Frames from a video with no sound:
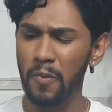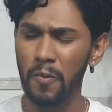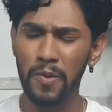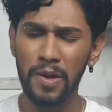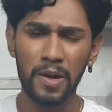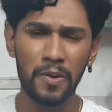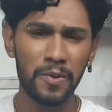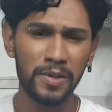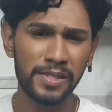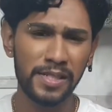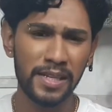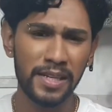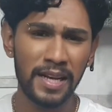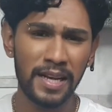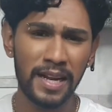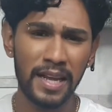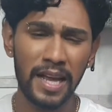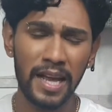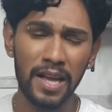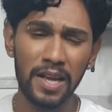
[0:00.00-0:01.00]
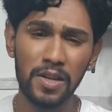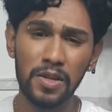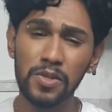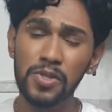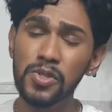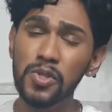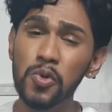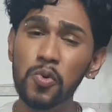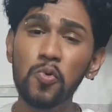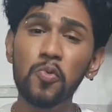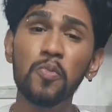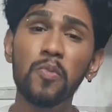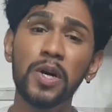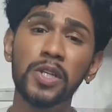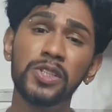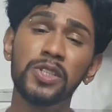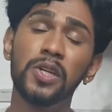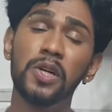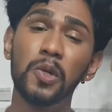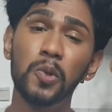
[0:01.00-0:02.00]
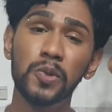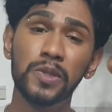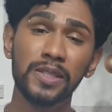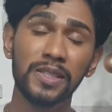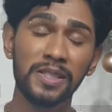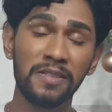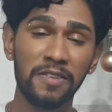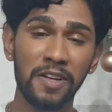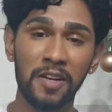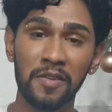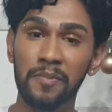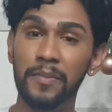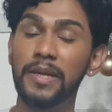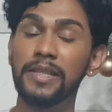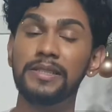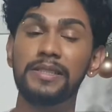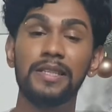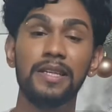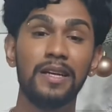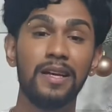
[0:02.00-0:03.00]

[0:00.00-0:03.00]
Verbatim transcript: we are going to get too much gluten development